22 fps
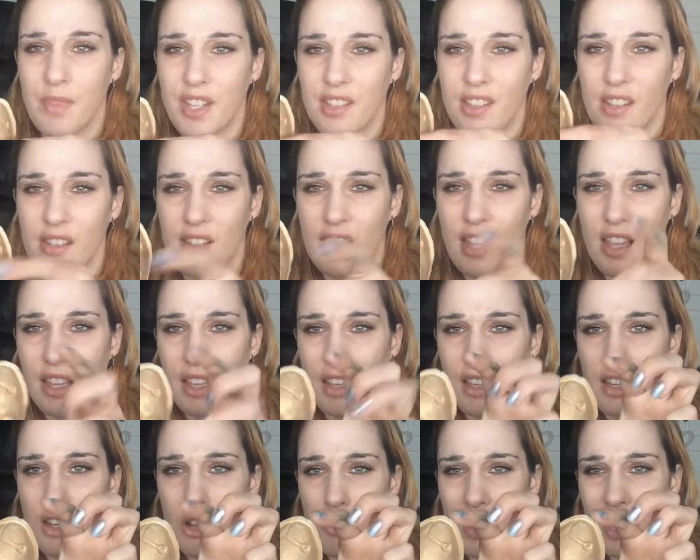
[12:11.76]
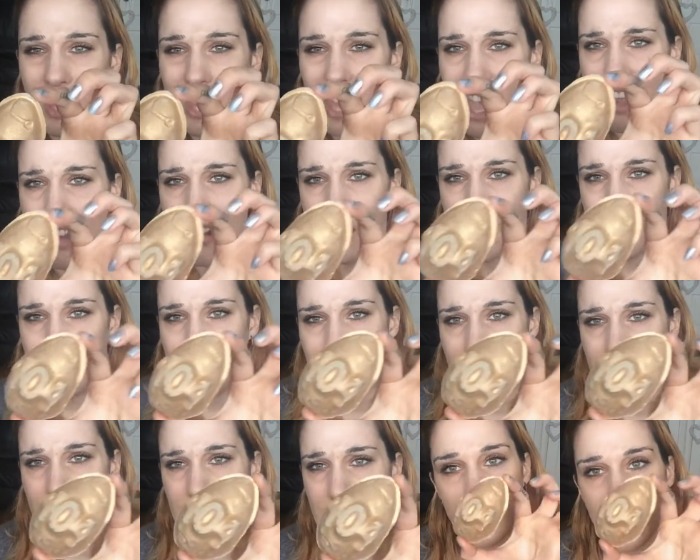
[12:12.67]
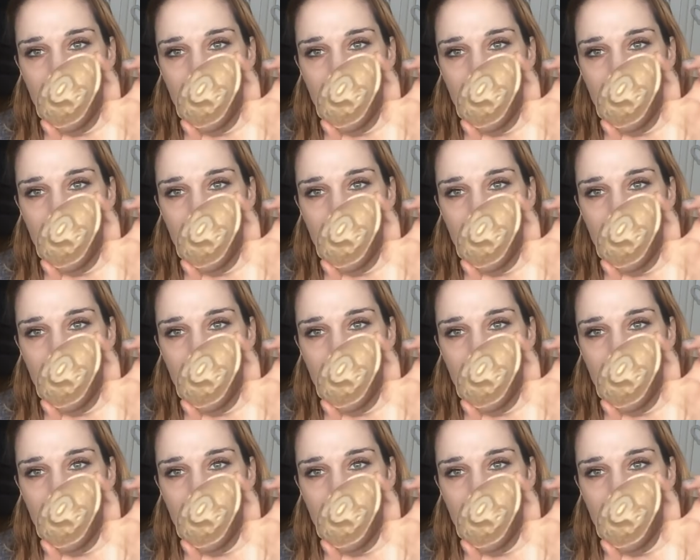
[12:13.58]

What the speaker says: This is like a little bit caramelly.